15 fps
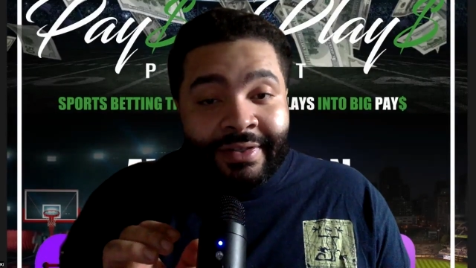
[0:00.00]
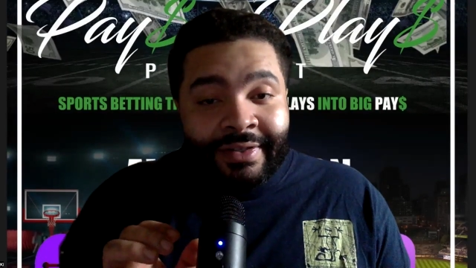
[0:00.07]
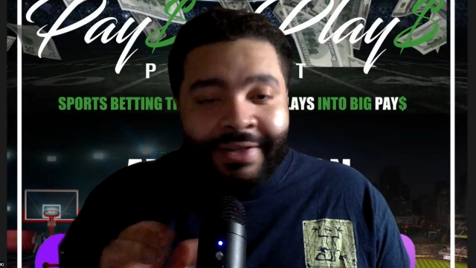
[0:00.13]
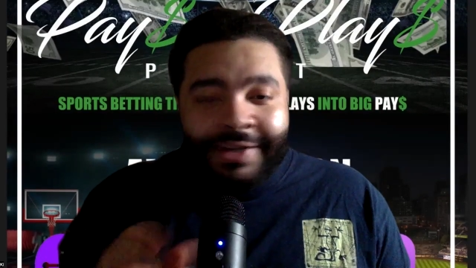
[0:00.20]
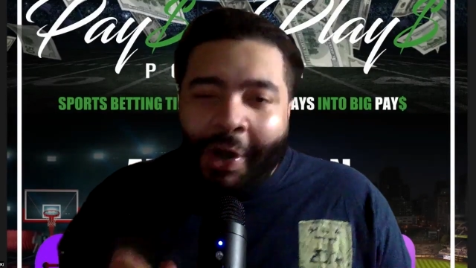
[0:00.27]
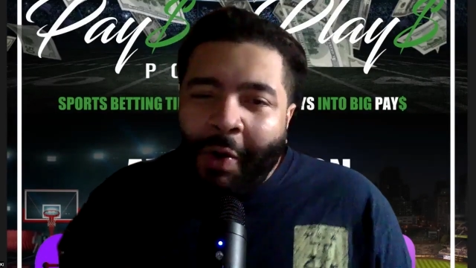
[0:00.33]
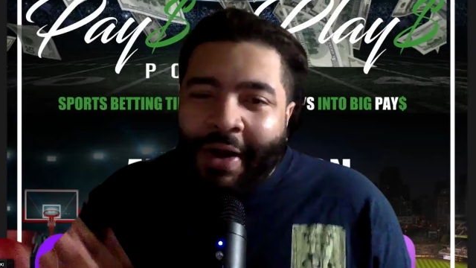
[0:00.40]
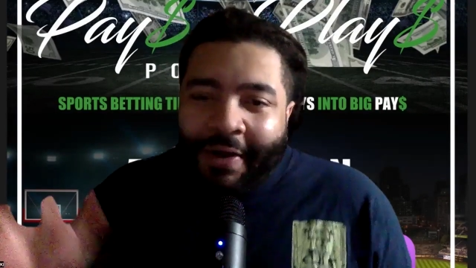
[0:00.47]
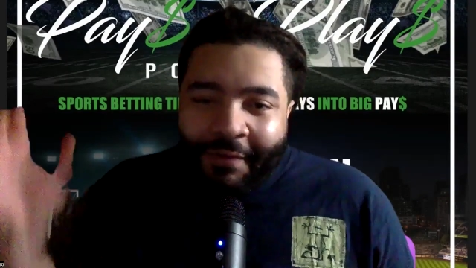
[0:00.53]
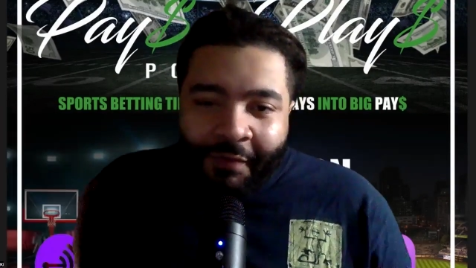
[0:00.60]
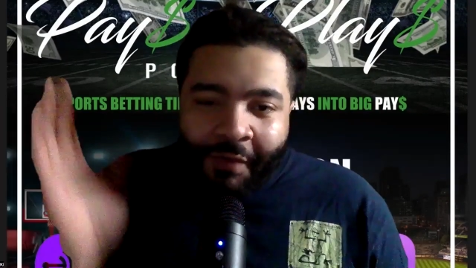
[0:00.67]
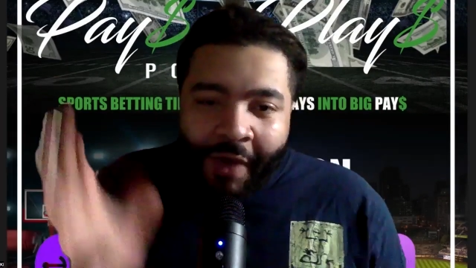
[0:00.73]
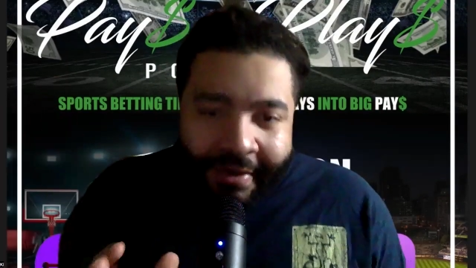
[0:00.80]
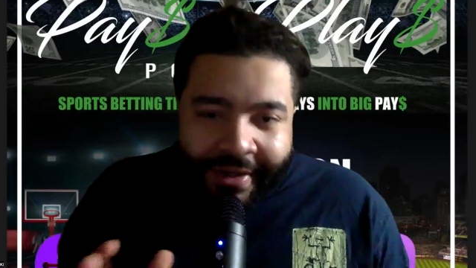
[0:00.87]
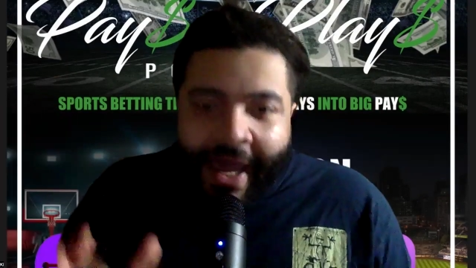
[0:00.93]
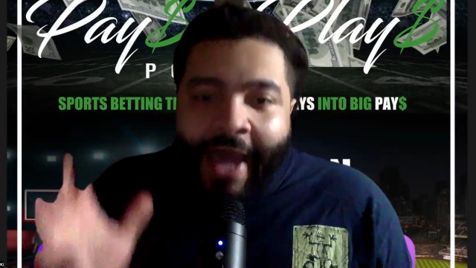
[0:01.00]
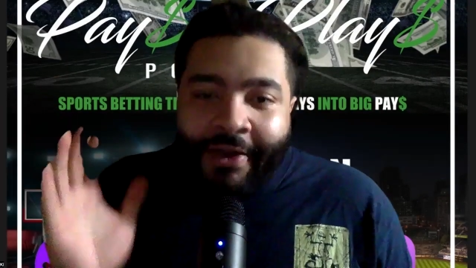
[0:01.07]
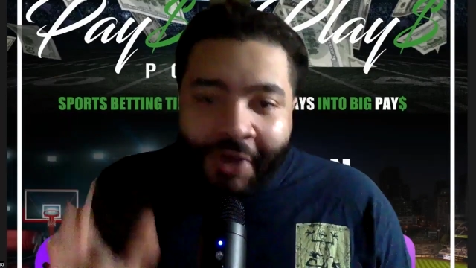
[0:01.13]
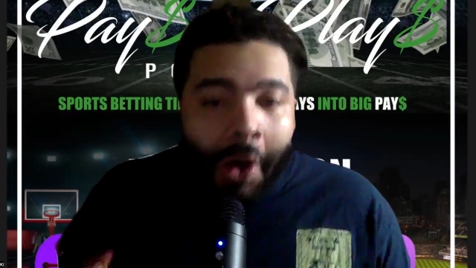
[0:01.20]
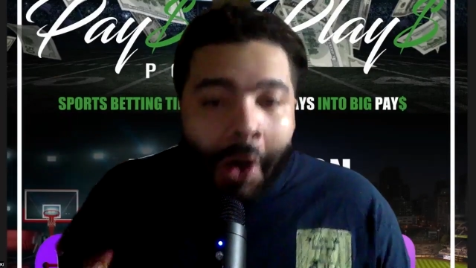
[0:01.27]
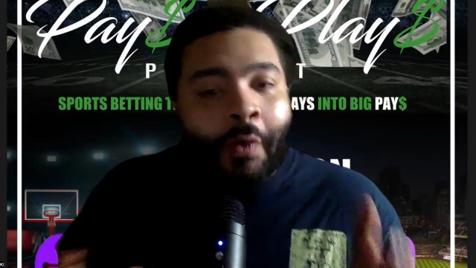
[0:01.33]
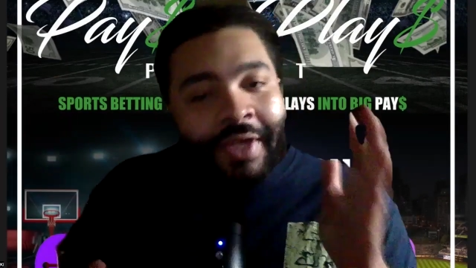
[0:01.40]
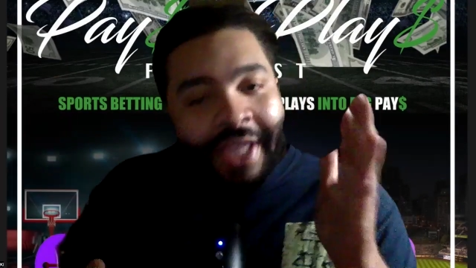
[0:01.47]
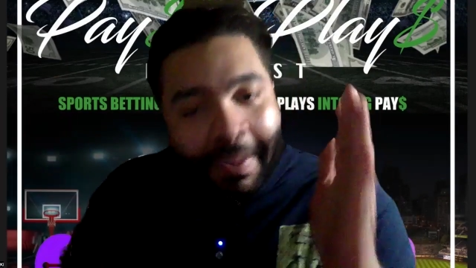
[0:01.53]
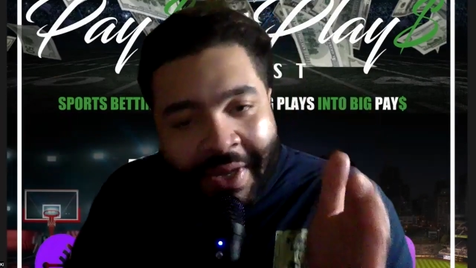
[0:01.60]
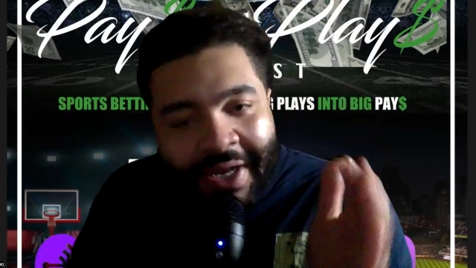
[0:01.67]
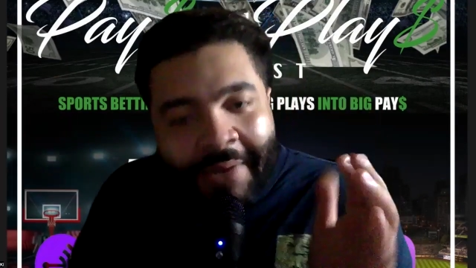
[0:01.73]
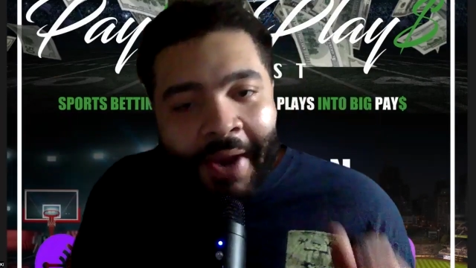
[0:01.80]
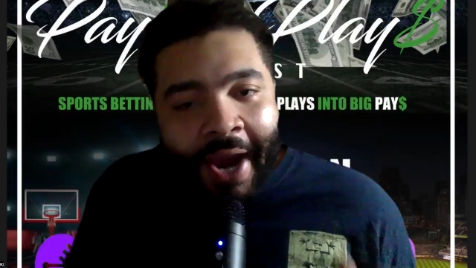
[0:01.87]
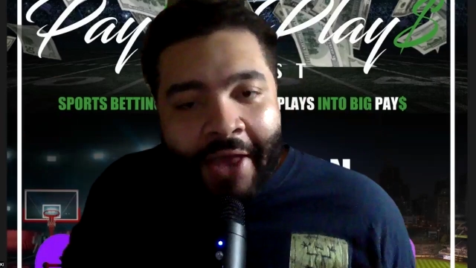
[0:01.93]
You know what? Fuck that. No. Give me
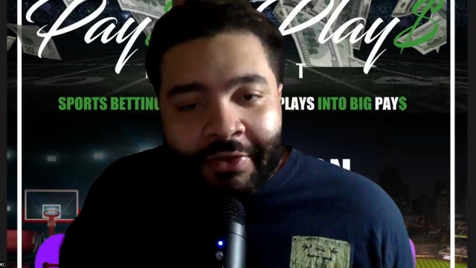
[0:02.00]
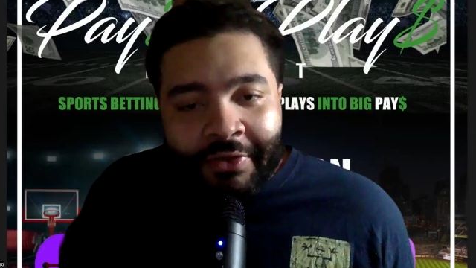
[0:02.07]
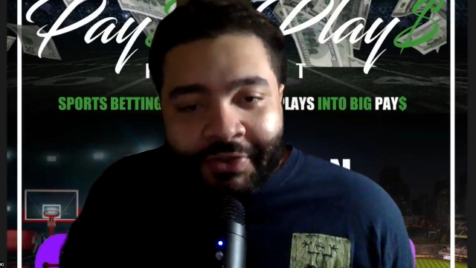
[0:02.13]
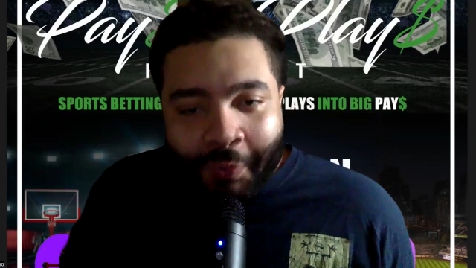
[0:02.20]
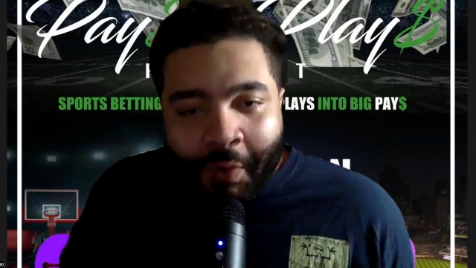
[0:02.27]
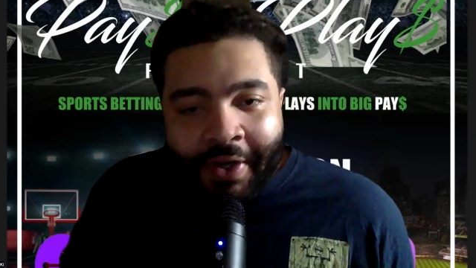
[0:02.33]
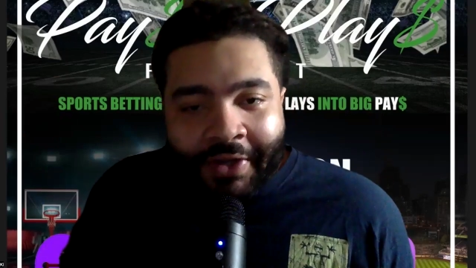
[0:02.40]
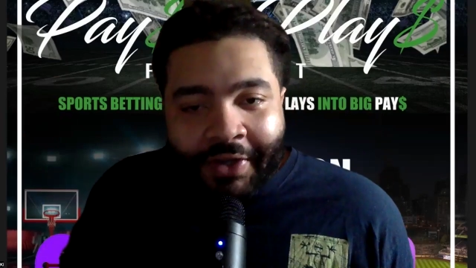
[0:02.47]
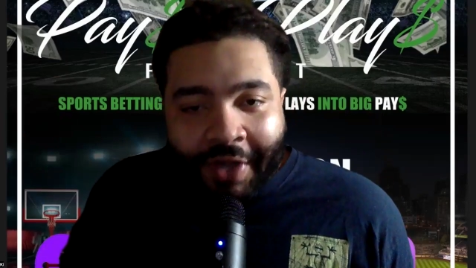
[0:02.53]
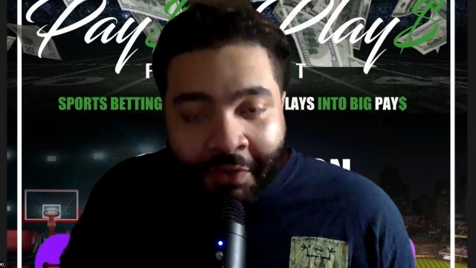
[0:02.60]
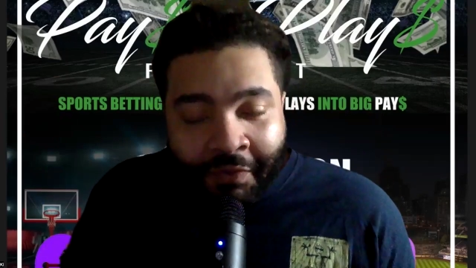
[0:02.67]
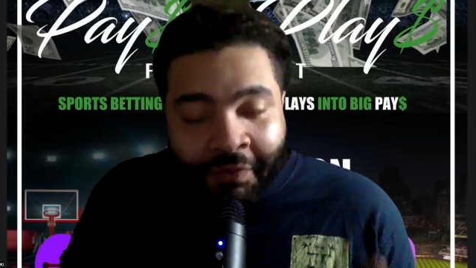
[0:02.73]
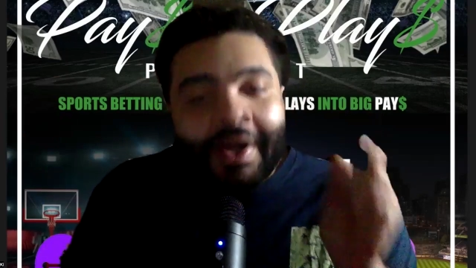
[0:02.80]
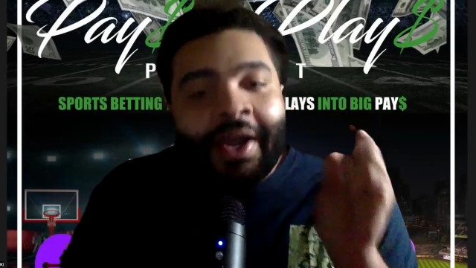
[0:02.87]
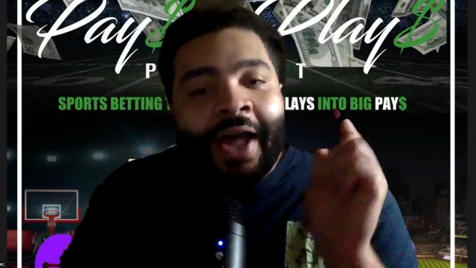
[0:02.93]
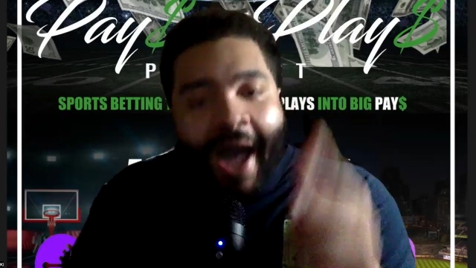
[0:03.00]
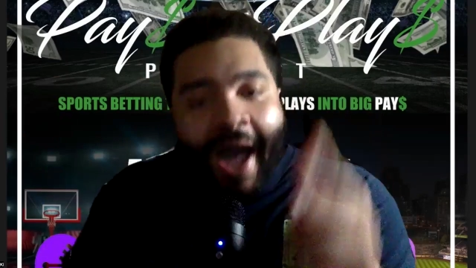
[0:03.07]
the Panthers to win and cover.